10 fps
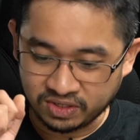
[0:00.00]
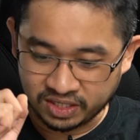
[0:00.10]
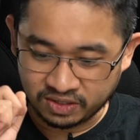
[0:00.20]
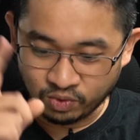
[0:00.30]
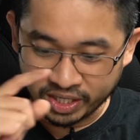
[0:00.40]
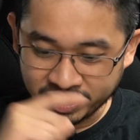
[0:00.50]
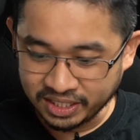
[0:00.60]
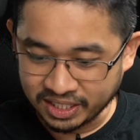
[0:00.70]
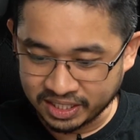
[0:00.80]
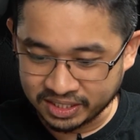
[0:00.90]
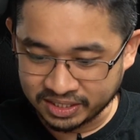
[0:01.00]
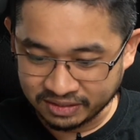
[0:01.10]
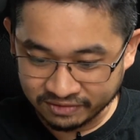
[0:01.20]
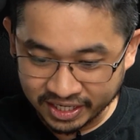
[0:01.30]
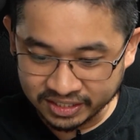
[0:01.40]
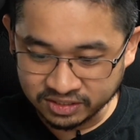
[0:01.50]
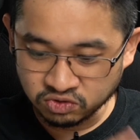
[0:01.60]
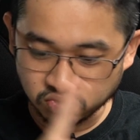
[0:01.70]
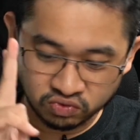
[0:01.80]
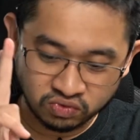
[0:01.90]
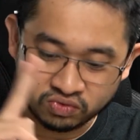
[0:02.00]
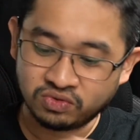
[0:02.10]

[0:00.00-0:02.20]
1 and Iran 2.